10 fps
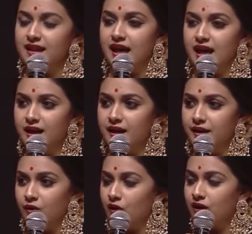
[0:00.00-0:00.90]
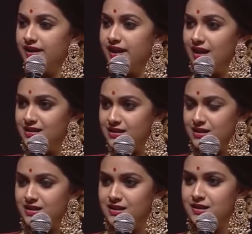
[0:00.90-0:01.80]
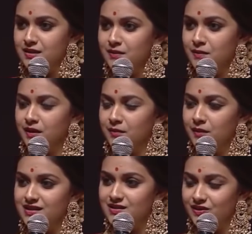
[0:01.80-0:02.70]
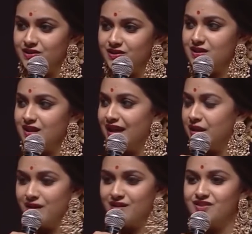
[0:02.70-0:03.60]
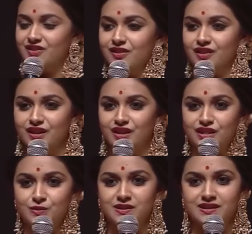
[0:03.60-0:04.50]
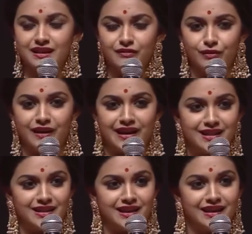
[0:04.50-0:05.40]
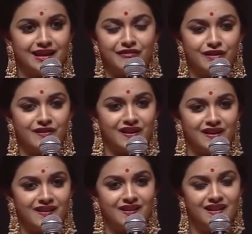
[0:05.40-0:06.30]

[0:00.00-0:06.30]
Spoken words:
And all our dance masters, Annie Master, she was there for anything and everything.